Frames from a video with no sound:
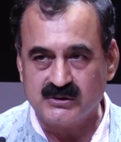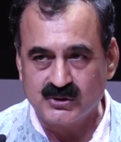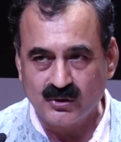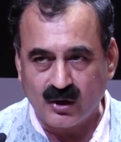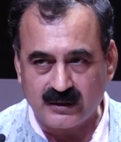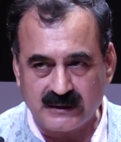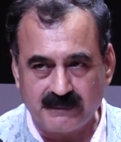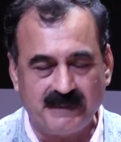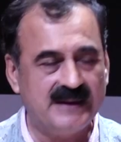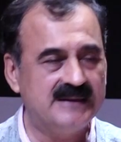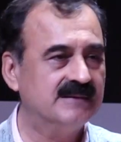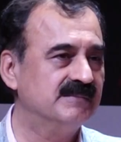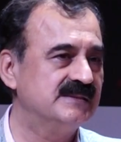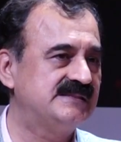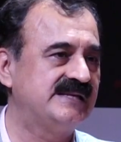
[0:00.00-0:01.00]
Let's also
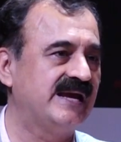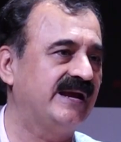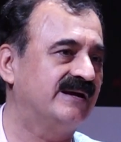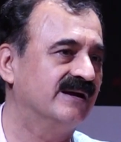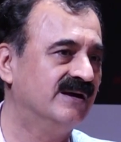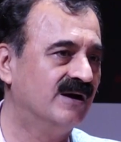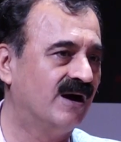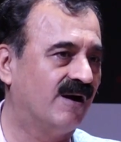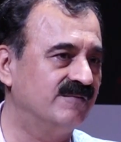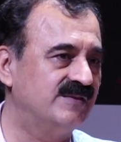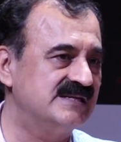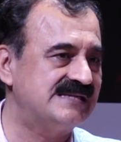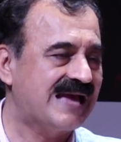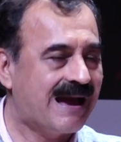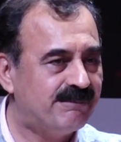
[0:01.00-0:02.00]
not repeat the mistake